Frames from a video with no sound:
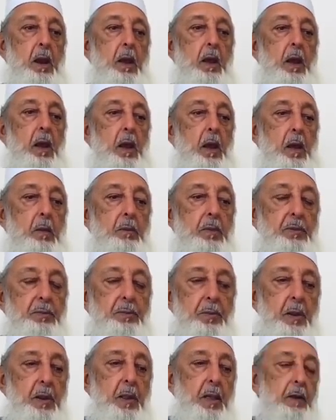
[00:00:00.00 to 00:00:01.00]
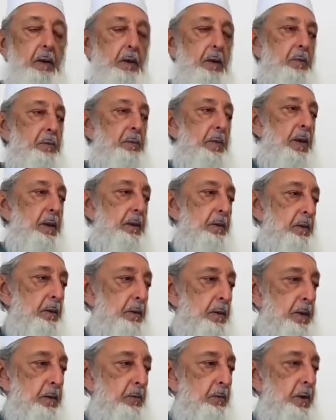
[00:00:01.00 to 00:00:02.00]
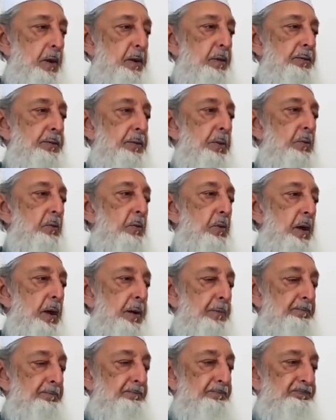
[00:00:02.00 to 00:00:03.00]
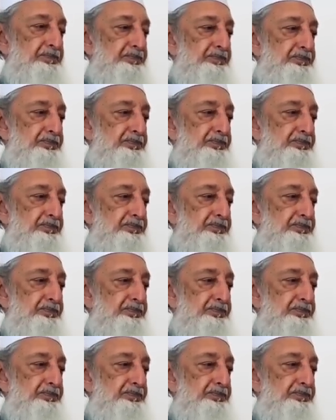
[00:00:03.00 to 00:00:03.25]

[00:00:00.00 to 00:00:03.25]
Bismillah ar-Rahman ar-Rahim. When someone